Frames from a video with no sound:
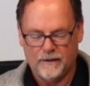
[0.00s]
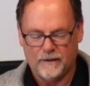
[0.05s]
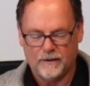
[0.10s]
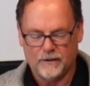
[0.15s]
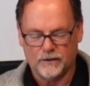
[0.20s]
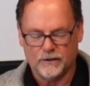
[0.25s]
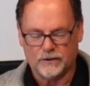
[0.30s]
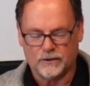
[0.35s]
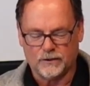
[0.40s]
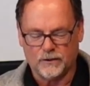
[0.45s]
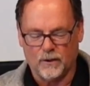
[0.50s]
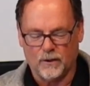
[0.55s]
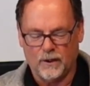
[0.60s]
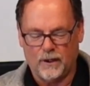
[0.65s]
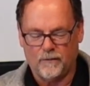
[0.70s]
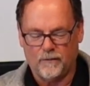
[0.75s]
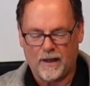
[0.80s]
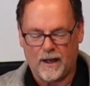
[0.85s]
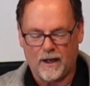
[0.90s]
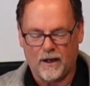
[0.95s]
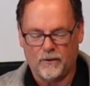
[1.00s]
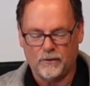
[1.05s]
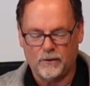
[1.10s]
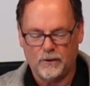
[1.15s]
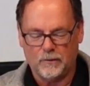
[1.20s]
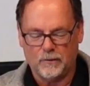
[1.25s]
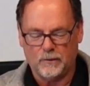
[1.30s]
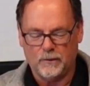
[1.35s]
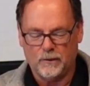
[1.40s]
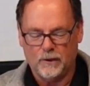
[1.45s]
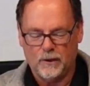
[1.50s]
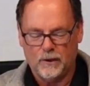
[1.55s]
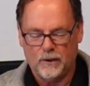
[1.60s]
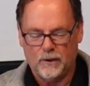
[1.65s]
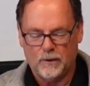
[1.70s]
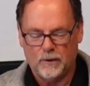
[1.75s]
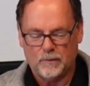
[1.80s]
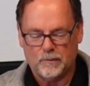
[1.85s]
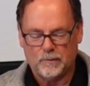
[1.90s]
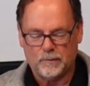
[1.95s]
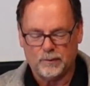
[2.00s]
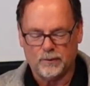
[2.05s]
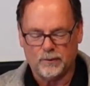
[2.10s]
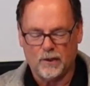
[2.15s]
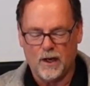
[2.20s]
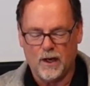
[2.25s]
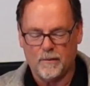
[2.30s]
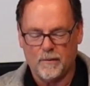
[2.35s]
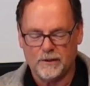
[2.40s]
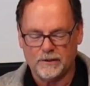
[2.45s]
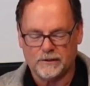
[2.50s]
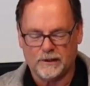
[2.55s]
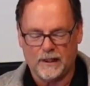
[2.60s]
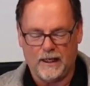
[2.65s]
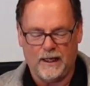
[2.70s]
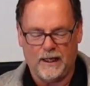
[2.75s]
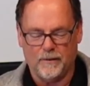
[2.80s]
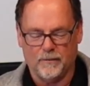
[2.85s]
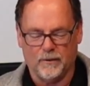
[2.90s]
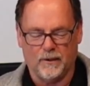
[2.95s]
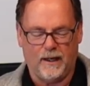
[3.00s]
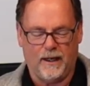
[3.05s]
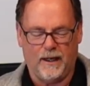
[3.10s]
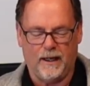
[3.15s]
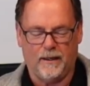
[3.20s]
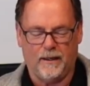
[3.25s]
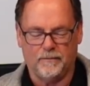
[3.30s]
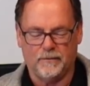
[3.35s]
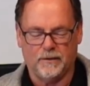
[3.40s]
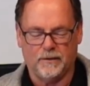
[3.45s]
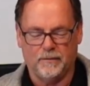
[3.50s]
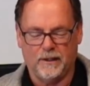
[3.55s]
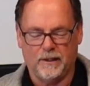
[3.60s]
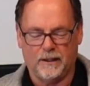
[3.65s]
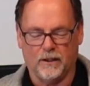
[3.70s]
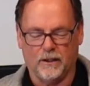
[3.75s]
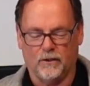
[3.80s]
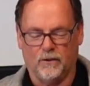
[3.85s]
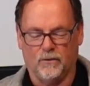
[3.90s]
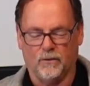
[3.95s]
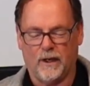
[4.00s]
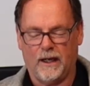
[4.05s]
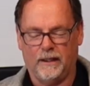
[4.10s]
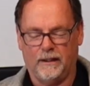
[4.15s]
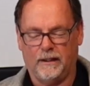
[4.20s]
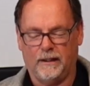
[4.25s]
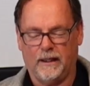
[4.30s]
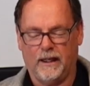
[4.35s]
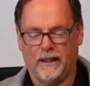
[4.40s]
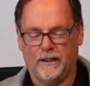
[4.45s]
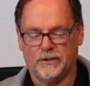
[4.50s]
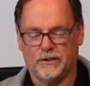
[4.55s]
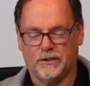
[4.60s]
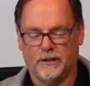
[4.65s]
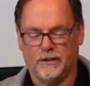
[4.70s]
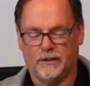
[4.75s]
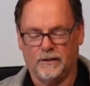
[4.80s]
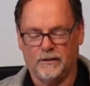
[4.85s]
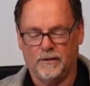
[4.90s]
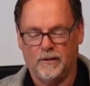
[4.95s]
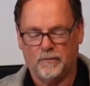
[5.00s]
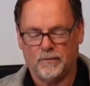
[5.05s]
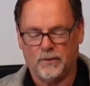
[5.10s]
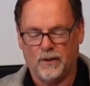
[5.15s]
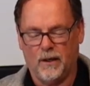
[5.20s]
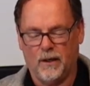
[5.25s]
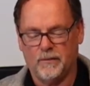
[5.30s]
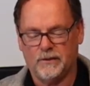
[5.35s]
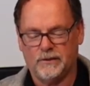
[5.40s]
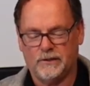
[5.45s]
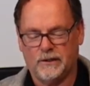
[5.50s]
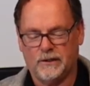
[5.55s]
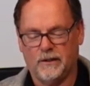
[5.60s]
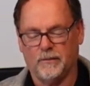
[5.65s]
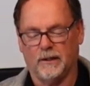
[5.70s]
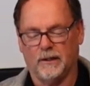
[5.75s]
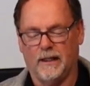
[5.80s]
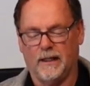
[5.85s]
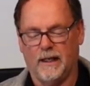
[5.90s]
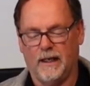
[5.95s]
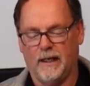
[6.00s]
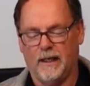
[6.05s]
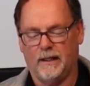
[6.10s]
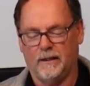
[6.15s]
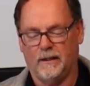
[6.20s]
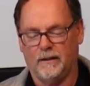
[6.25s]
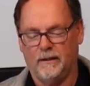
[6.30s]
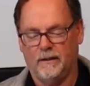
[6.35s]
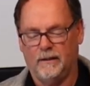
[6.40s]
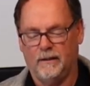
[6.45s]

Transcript: the story of how you promised Abraham to make a great nation, promised him a land,